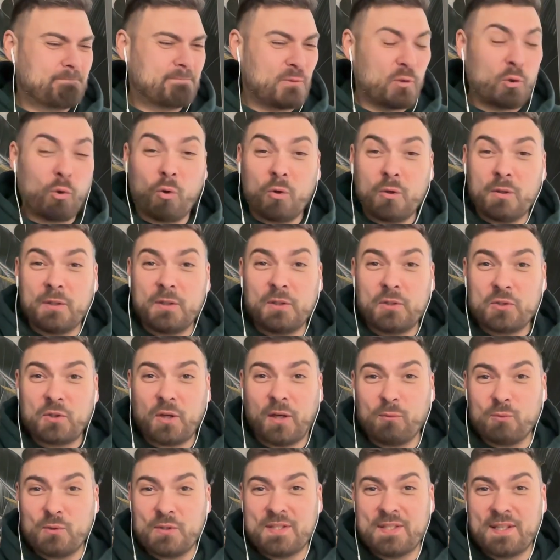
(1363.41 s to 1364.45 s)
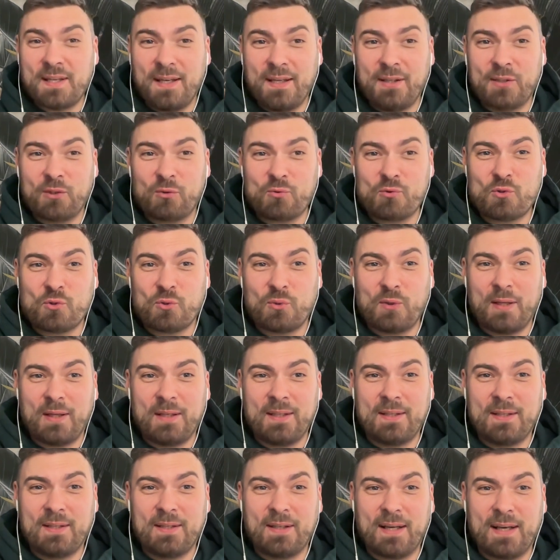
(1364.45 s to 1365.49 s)
knowledge, I would say, and also
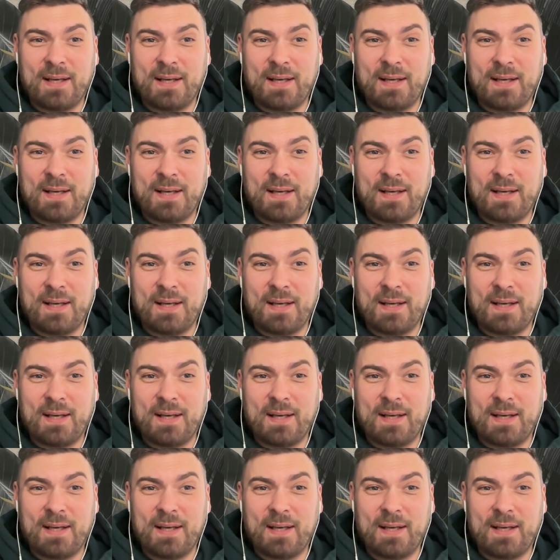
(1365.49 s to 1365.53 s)
like